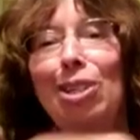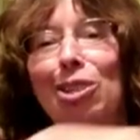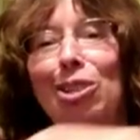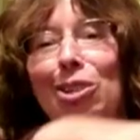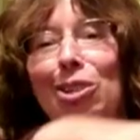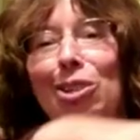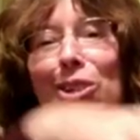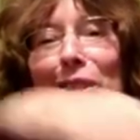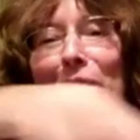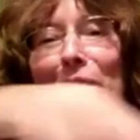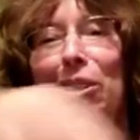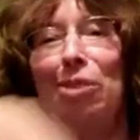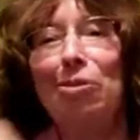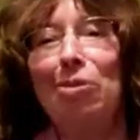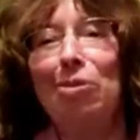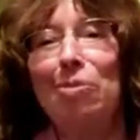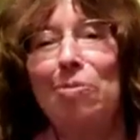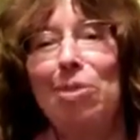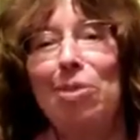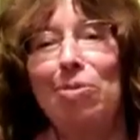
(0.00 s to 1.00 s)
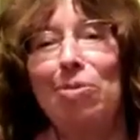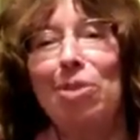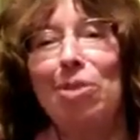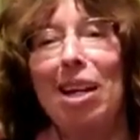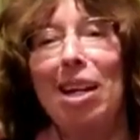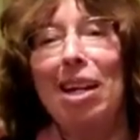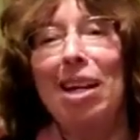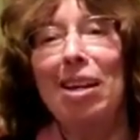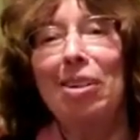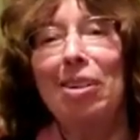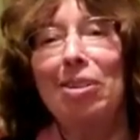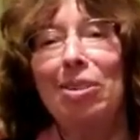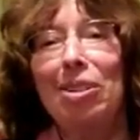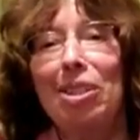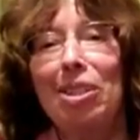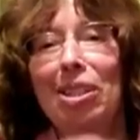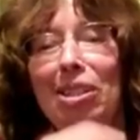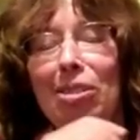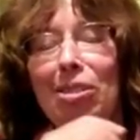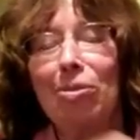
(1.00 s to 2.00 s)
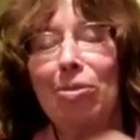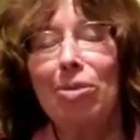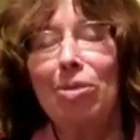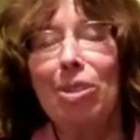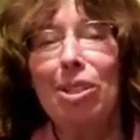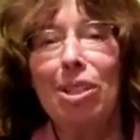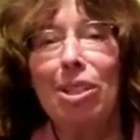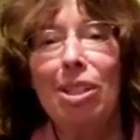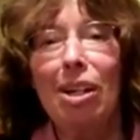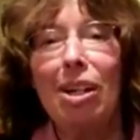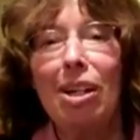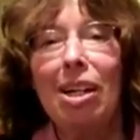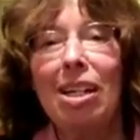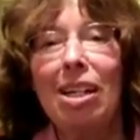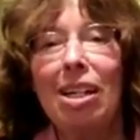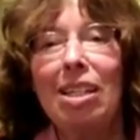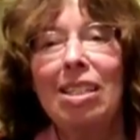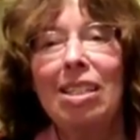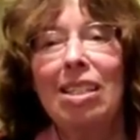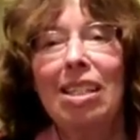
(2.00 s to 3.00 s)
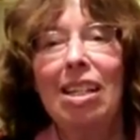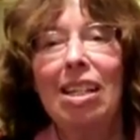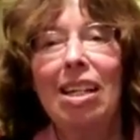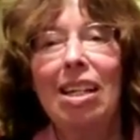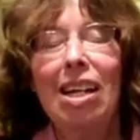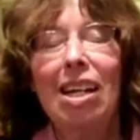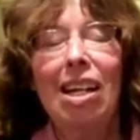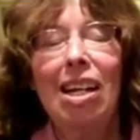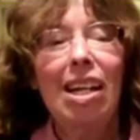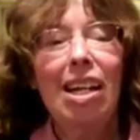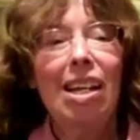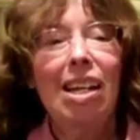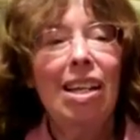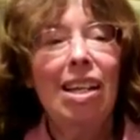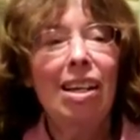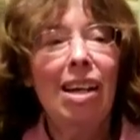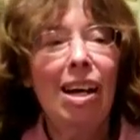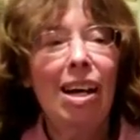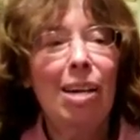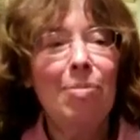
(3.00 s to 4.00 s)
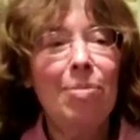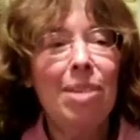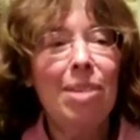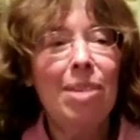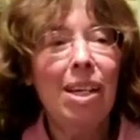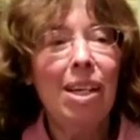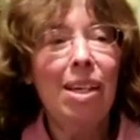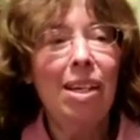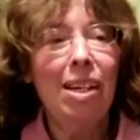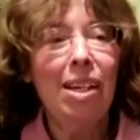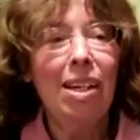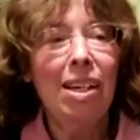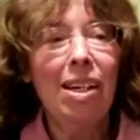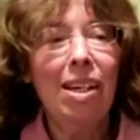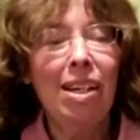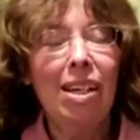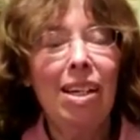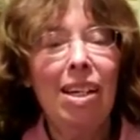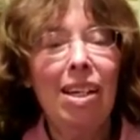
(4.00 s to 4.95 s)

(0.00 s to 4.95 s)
look at it from different angles and different sides. And then Hamtakah